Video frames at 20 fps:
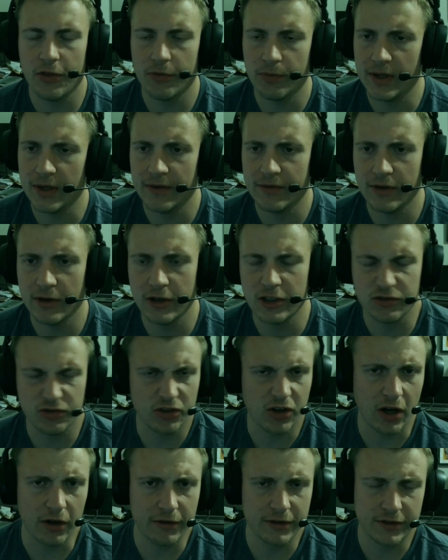three of those,
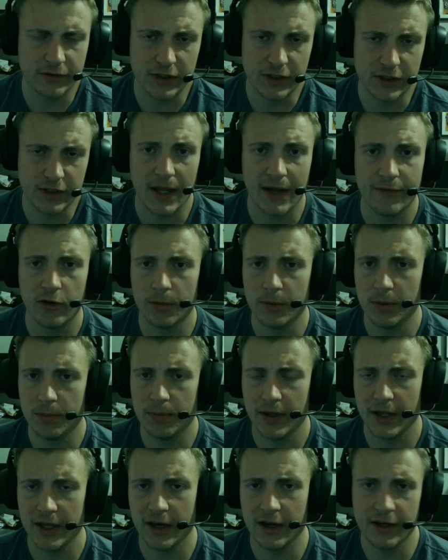regardless of which platform you
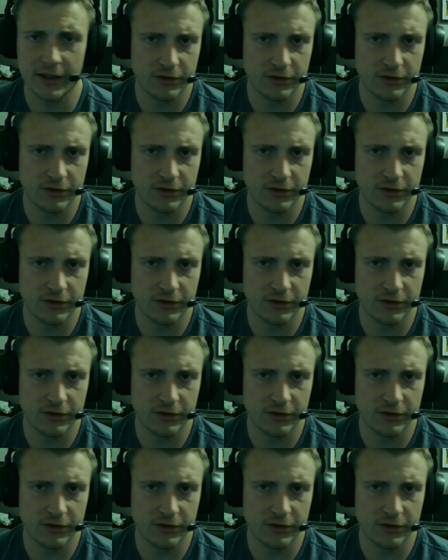play on.